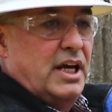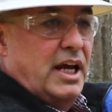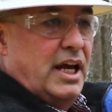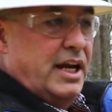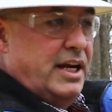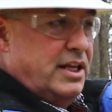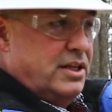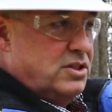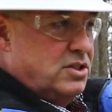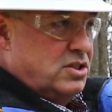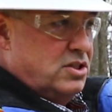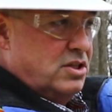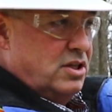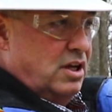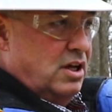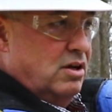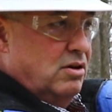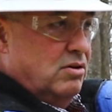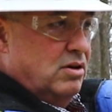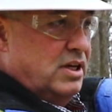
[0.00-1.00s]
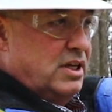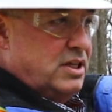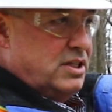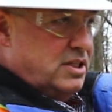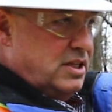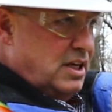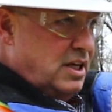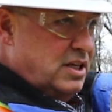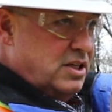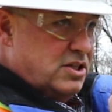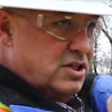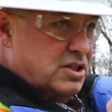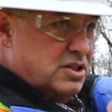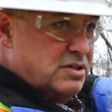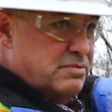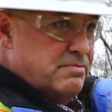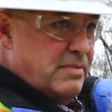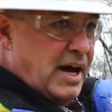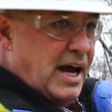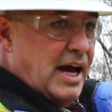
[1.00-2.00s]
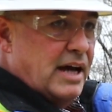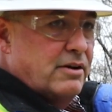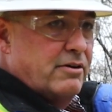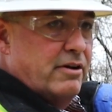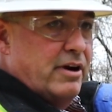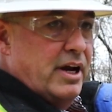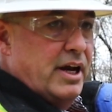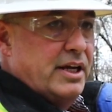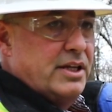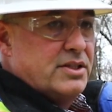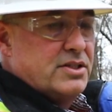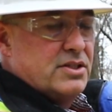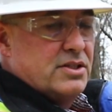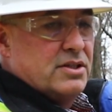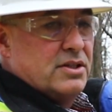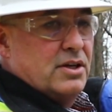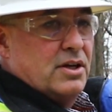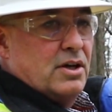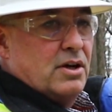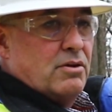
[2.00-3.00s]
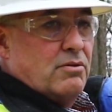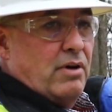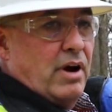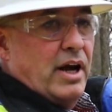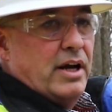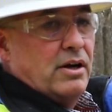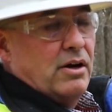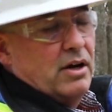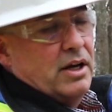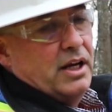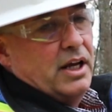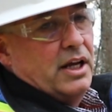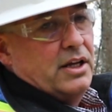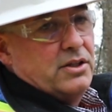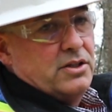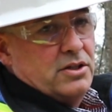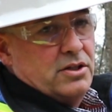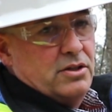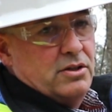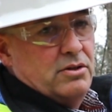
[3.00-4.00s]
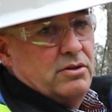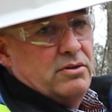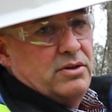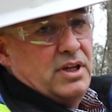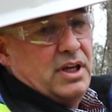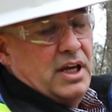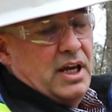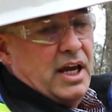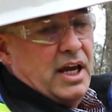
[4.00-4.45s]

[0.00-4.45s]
and it slowly then just migrates right on into the